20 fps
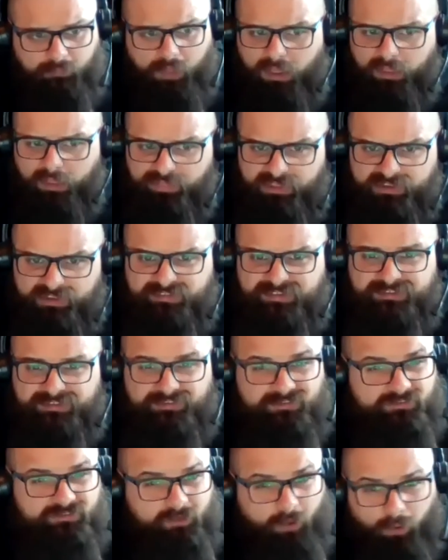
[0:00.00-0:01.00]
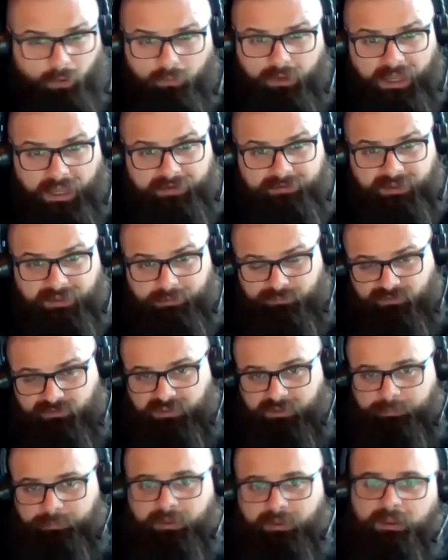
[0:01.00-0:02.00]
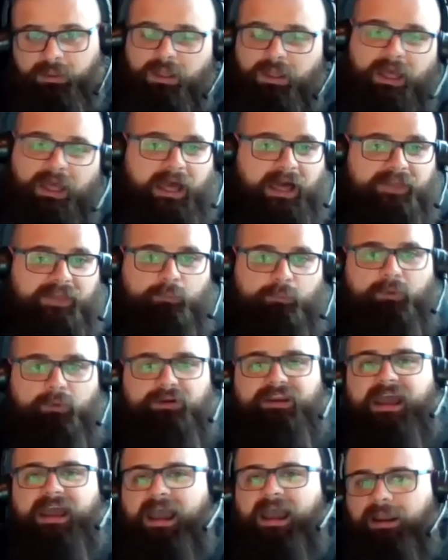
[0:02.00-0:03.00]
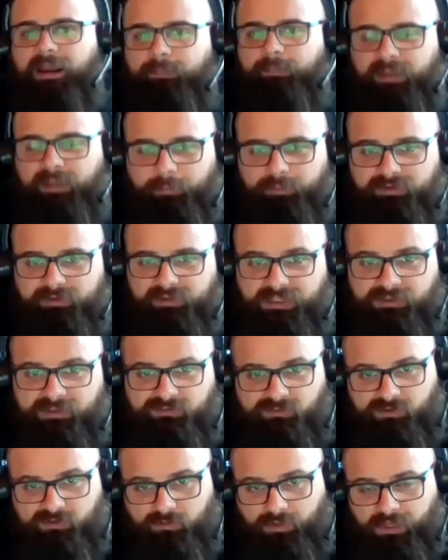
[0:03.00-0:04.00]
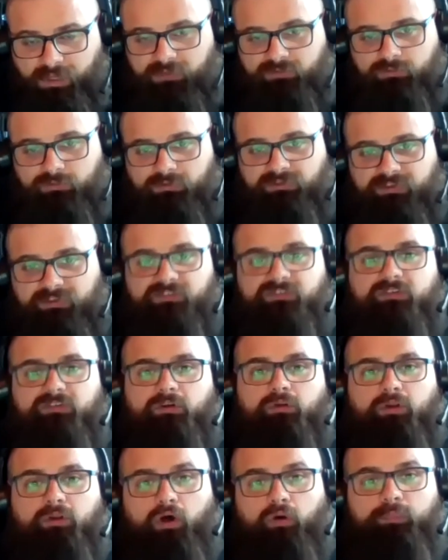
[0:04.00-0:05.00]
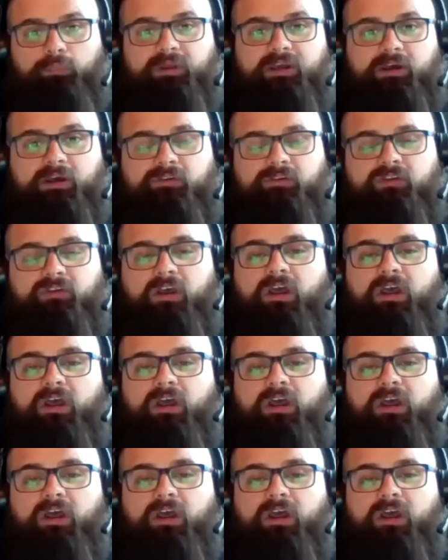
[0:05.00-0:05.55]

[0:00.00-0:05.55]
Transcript: this is so goddamn cheap uh, that we're not going to be able to get you a traditional loan because